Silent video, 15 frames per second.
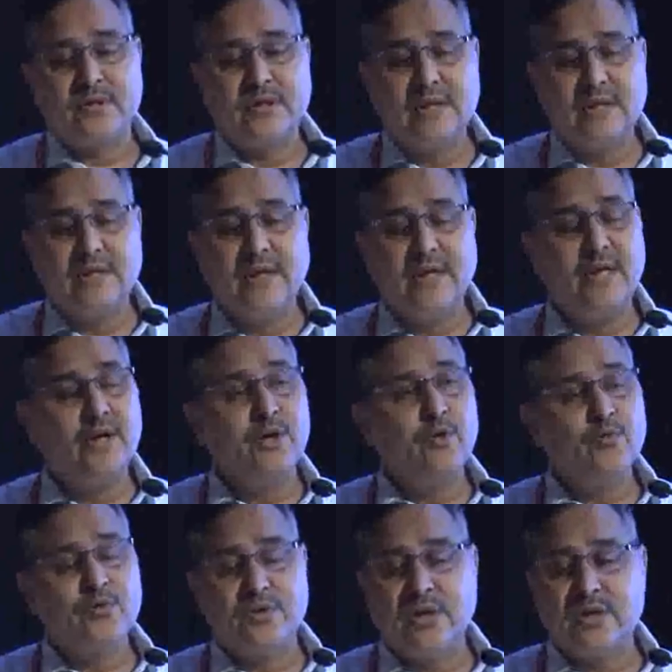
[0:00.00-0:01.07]
they
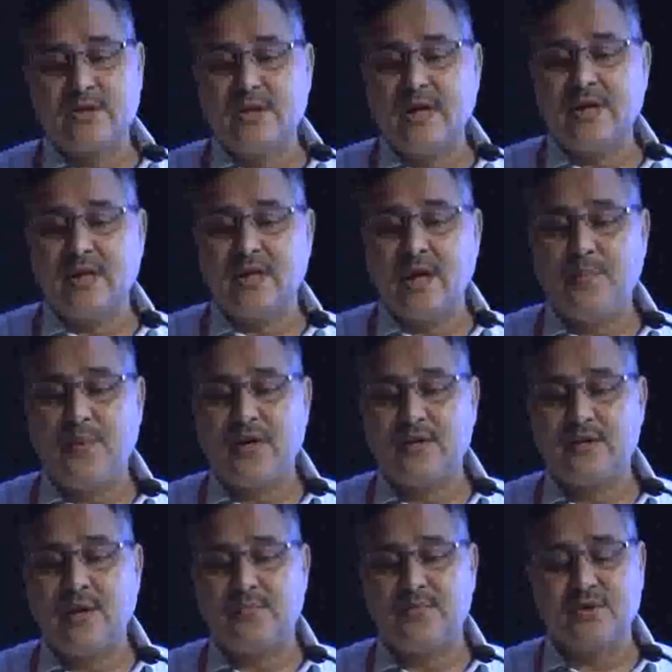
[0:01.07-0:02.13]
induce itch, and the kappa
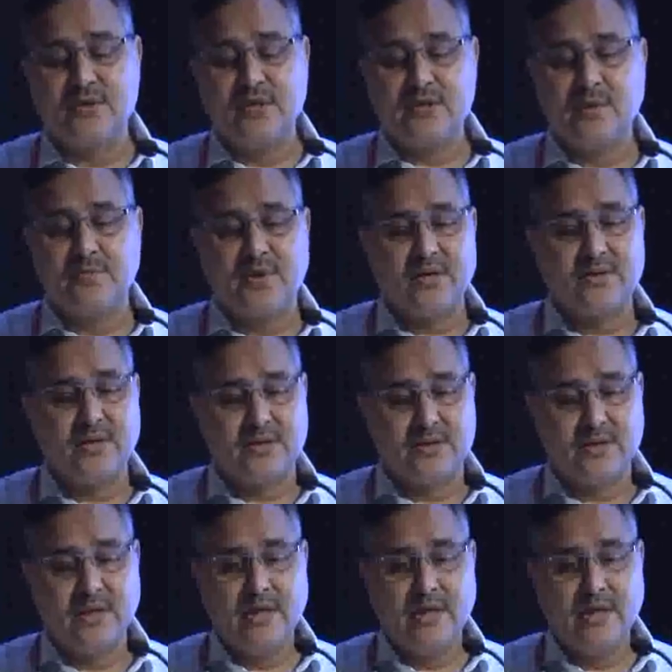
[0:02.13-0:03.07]
receptors, they suppress itch.